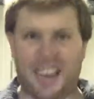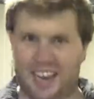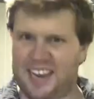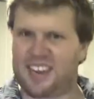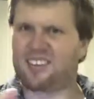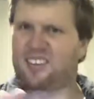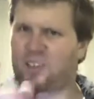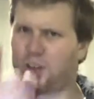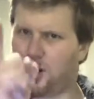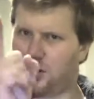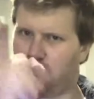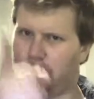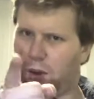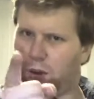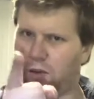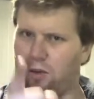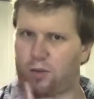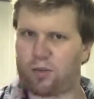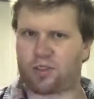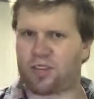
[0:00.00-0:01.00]
He's got
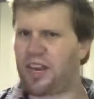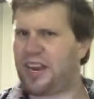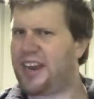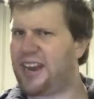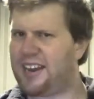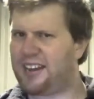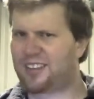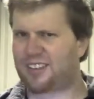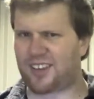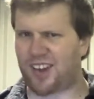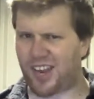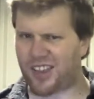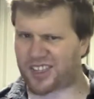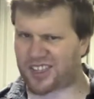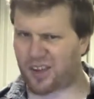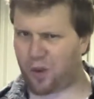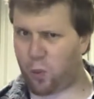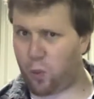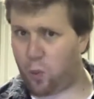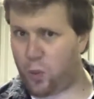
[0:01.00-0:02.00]
morals. He's got
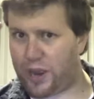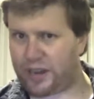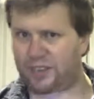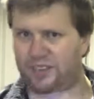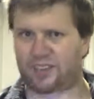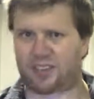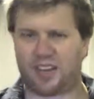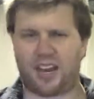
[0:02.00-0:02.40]
the wits.